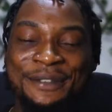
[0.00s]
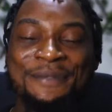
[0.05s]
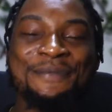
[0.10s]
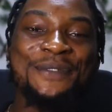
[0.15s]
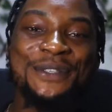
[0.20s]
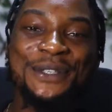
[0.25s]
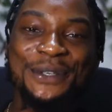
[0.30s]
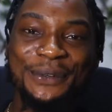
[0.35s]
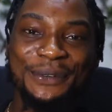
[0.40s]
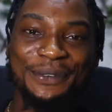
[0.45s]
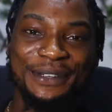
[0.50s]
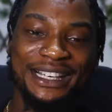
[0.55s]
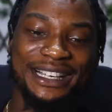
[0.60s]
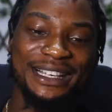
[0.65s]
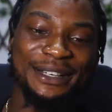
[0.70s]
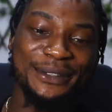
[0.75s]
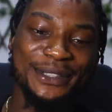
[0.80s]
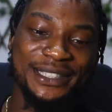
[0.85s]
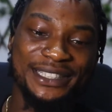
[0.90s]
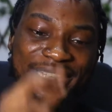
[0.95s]
So, like I
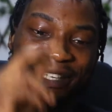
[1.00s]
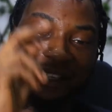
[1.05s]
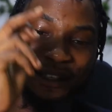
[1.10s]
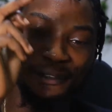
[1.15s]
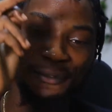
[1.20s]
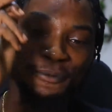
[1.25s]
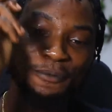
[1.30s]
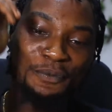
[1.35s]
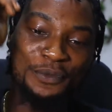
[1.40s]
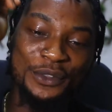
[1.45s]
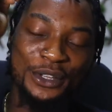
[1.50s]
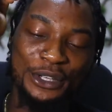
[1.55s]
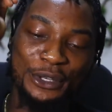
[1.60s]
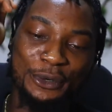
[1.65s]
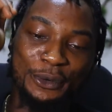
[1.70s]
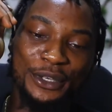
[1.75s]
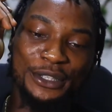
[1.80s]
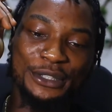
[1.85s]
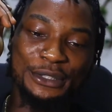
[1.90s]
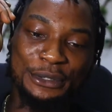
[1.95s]
was saying, you
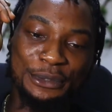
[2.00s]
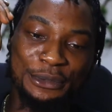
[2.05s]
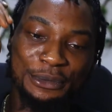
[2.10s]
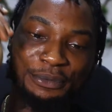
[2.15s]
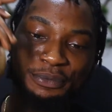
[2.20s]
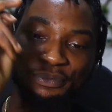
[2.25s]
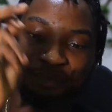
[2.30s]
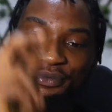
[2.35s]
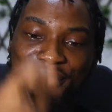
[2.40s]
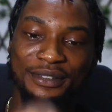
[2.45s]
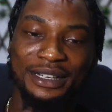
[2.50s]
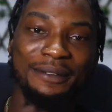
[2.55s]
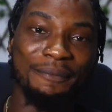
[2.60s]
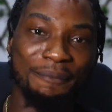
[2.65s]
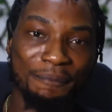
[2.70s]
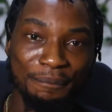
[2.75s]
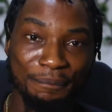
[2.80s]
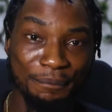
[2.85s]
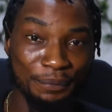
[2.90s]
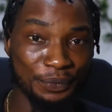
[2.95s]
want to
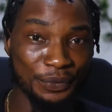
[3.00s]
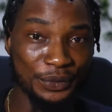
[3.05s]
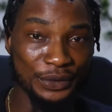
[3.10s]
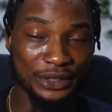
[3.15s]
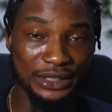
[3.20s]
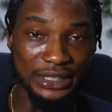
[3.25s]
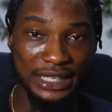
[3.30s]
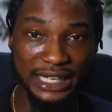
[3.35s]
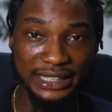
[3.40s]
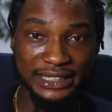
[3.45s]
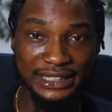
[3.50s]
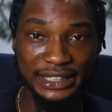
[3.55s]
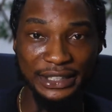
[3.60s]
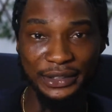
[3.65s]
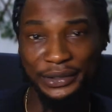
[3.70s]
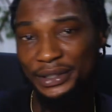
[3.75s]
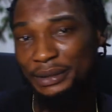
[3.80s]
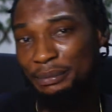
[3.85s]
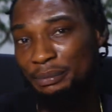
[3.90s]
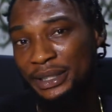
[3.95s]
get in
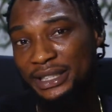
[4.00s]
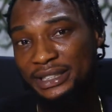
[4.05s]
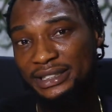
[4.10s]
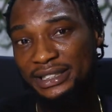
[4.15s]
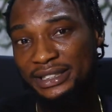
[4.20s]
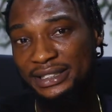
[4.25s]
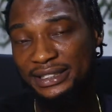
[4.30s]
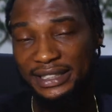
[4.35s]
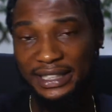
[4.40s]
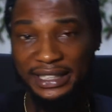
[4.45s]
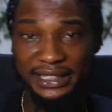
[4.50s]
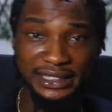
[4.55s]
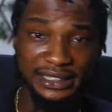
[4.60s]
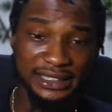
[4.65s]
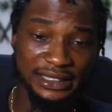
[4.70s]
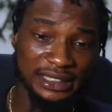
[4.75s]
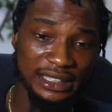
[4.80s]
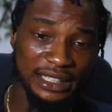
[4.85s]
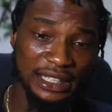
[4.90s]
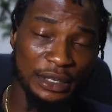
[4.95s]
on the minting
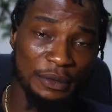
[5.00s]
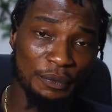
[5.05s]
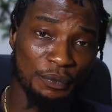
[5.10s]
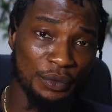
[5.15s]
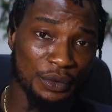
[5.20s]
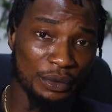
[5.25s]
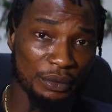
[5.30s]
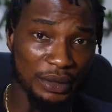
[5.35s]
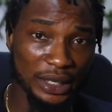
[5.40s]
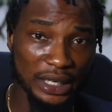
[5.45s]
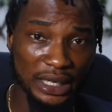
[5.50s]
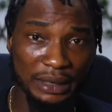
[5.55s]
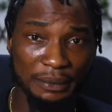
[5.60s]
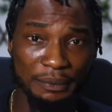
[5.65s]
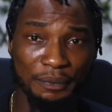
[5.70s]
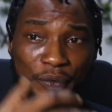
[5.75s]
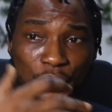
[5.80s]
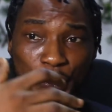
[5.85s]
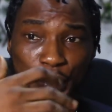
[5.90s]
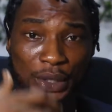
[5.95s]
stages.
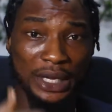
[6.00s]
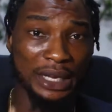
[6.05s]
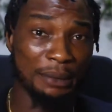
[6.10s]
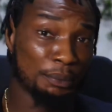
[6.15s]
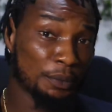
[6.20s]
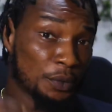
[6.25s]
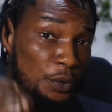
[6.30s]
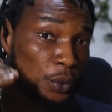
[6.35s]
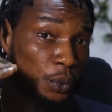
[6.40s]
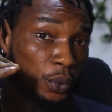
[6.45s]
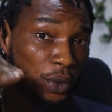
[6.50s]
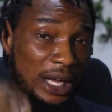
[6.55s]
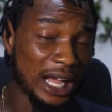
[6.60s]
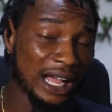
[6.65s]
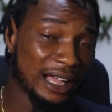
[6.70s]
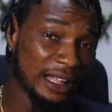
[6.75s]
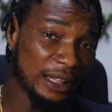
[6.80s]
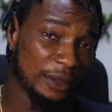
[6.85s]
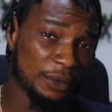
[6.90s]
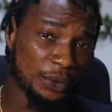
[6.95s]

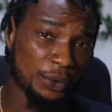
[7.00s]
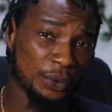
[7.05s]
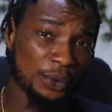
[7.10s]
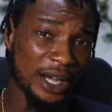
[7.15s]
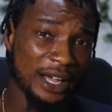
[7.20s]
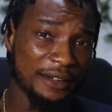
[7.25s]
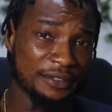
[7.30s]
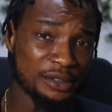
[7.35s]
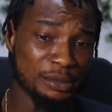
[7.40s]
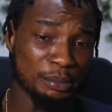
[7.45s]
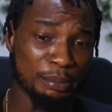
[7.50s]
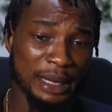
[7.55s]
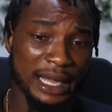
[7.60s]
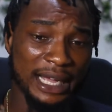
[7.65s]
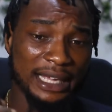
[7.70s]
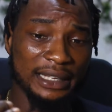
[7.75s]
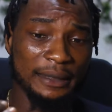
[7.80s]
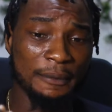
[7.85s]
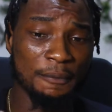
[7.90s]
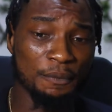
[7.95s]
You have to
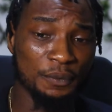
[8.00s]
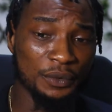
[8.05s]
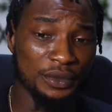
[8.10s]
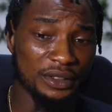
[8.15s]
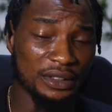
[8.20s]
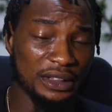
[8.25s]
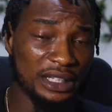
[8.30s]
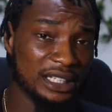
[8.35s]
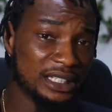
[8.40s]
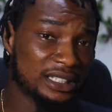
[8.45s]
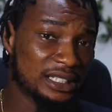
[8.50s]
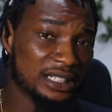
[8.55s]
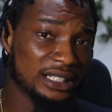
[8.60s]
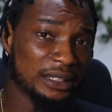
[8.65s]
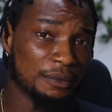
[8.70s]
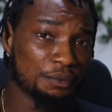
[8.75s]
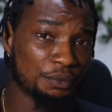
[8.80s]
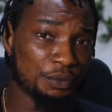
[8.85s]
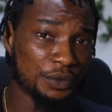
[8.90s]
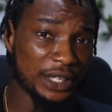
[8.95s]
buy the
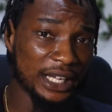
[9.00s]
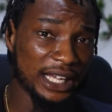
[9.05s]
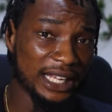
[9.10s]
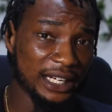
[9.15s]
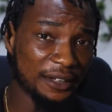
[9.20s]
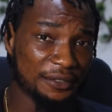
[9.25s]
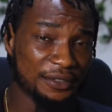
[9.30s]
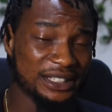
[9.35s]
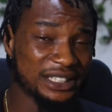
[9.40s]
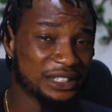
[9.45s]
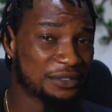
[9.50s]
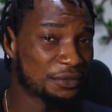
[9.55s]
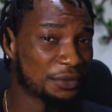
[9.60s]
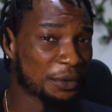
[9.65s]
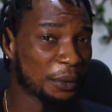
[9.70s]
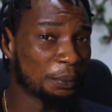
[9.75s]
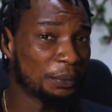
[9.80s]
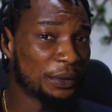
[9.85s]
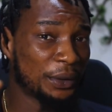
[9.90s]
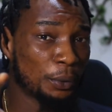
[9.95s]
NFTs
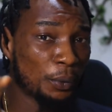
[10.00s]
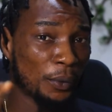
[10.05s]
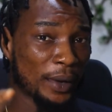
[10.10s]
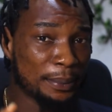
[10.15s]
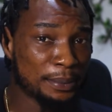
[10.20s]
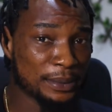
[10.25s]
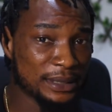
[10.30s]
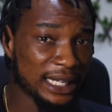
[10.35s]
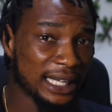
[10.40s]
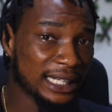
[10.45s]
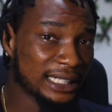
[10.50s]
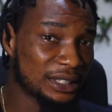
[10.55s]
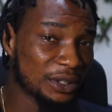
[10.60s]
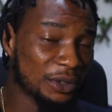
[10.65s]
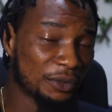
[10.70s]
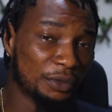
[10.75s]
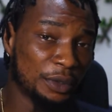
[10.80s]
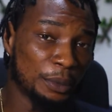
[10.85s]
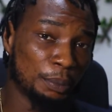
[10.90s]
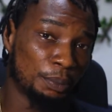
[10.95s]
from the website
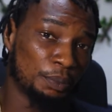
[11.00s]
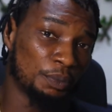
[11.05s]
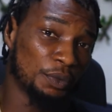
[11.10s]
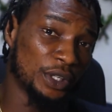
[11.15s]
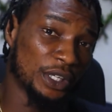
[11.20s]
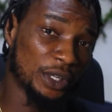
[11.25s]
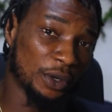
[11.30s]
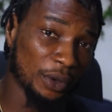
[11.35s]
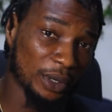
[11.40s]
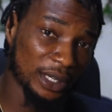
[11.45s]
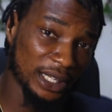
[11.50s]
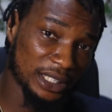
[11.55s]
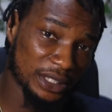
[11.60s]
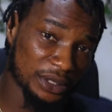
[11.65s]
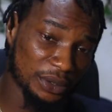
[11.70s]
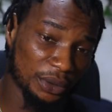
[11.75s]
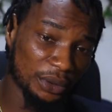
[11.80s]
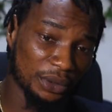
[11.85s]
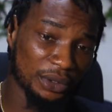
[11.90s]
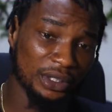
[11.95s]
of the
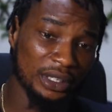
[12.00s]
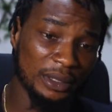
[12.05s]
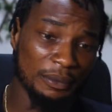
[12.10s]
collection.